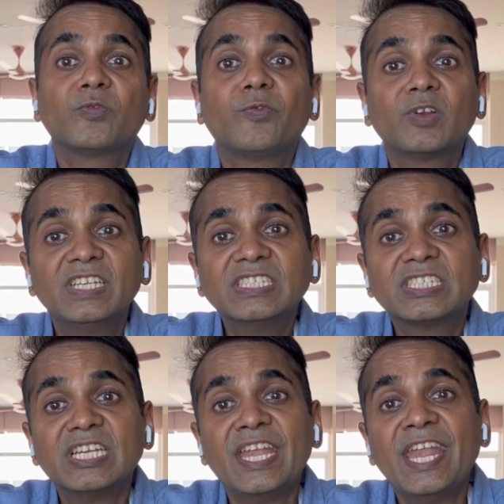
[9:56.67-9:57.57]
For
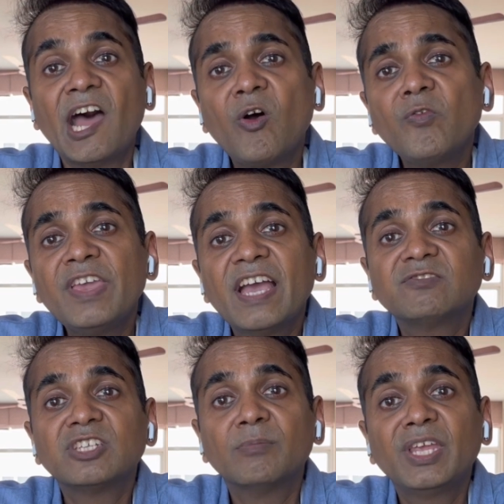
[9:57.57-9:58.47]
this, now we have
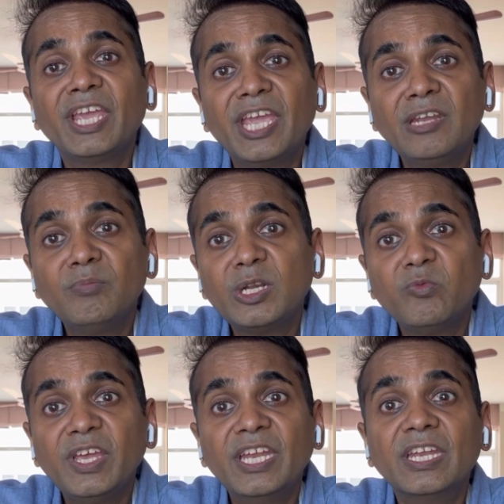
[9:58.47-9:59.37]
something in
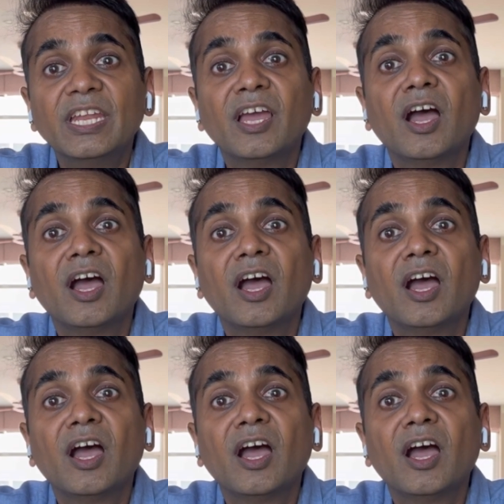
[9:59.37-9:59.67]
between